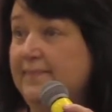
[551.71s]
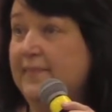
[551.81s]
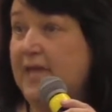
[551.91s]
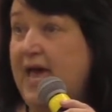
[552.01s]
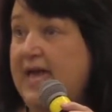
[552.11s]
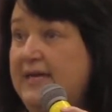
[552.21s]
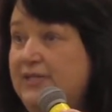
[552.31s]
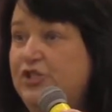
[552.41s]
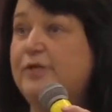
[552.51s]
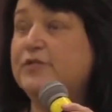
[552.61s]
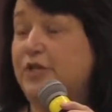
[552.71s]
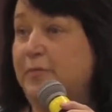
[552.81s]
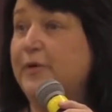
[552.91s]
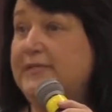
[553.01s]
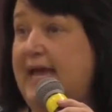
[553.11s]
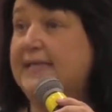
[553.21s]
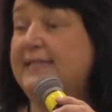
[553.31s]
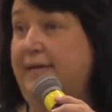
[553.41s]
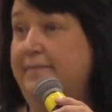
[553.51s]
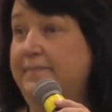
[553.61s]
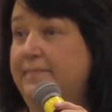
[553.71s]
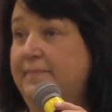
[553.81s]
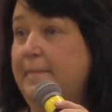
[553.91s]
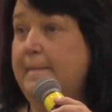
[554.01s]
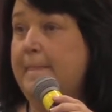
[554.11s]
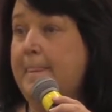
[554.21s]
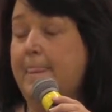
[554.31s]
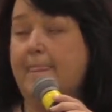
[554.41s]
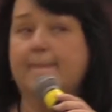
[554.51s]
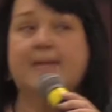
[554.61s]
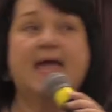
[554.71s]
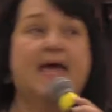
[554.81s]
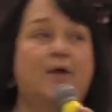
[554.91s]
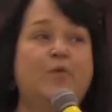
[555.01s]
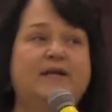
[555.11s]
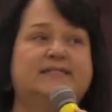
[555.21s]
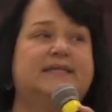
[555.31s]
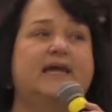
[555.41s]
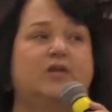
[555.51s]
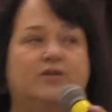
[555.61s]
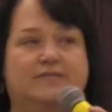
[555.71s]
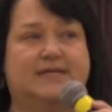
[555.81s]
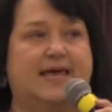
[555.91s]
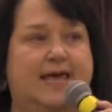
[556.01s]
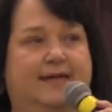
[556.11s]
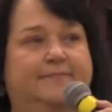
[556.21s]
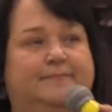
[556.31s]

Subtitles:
Okay? She was going to protect him. And I want to say to you today,